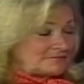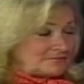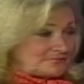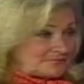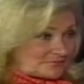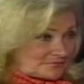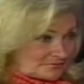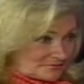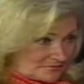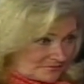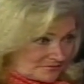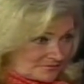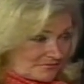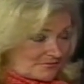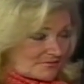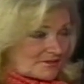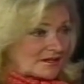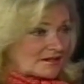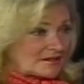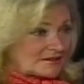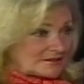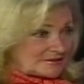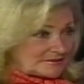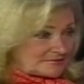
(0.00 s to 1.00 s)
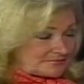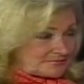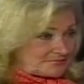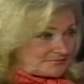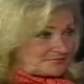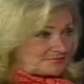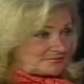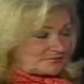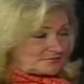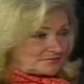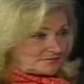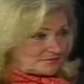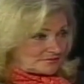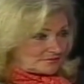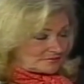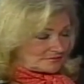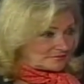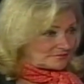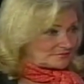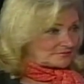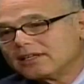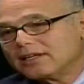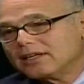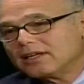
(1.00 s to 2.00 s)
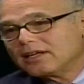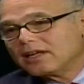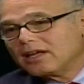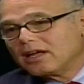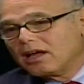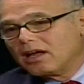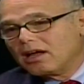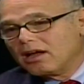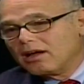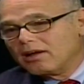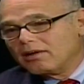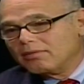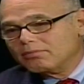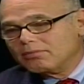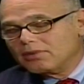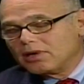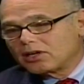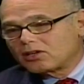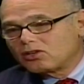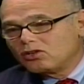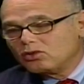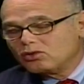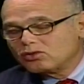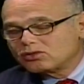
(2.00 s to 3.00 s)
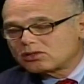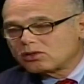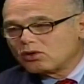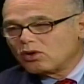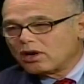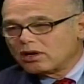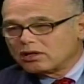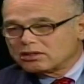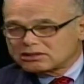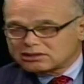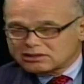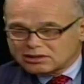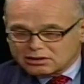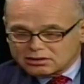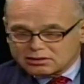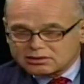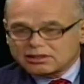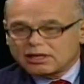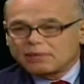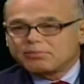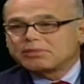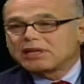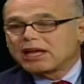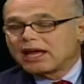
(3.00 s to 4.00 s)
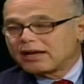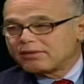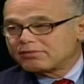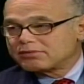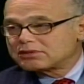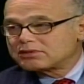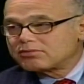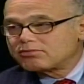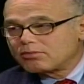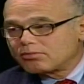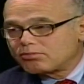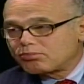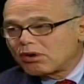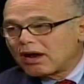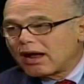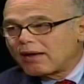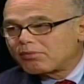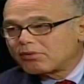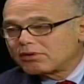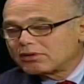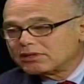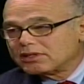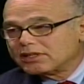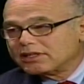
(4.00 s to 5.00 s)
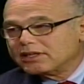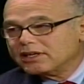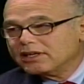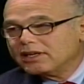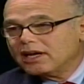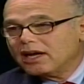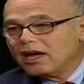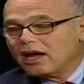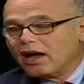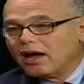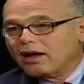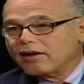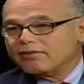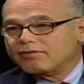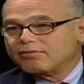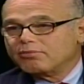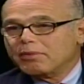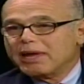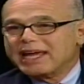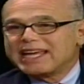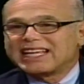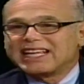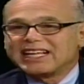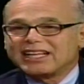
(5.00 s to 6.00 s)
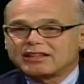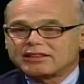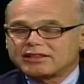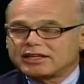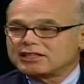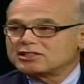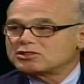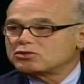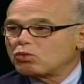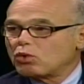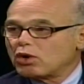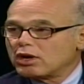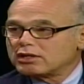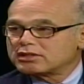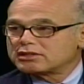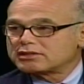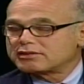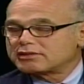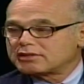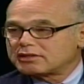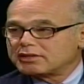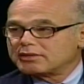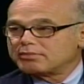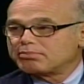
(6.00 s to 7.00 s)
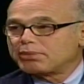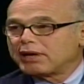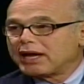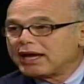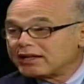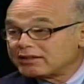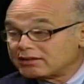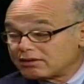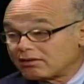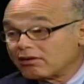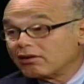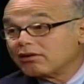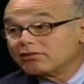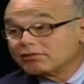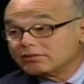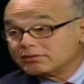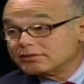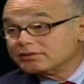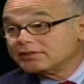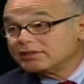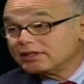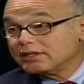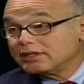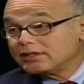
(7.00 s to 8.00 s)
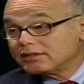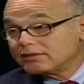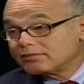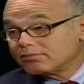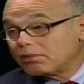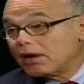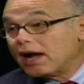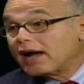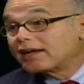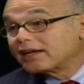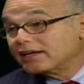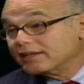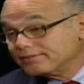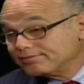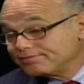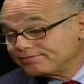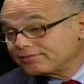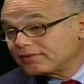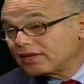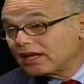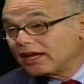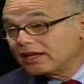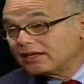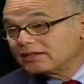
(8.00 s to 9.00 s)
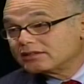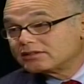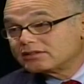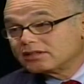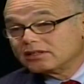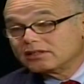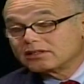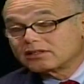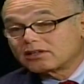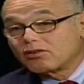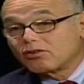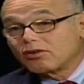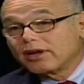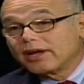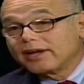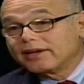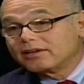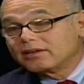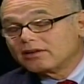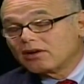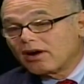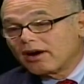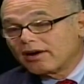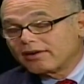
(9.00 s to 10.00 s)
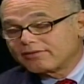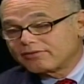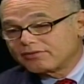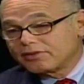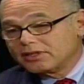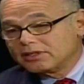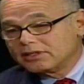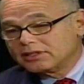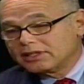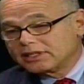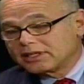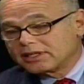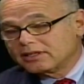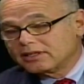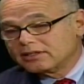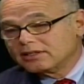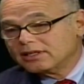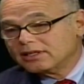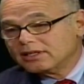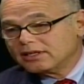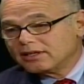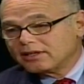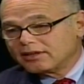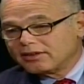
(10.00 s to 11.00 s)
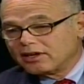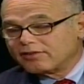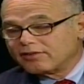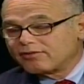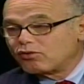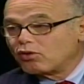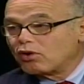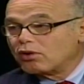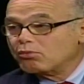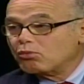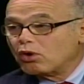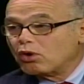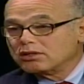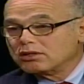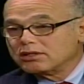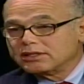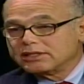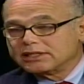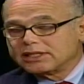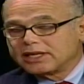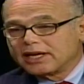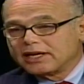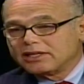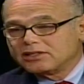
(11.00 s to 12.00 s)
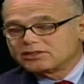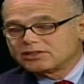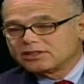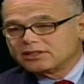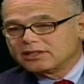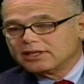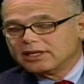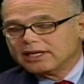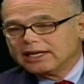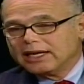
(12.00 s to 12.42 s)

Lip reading: Well, as you indicated, clients accuse lawyers, sometimes properly, of making things worse to pad their own pocket and to create hard feeling and therefore more litigation.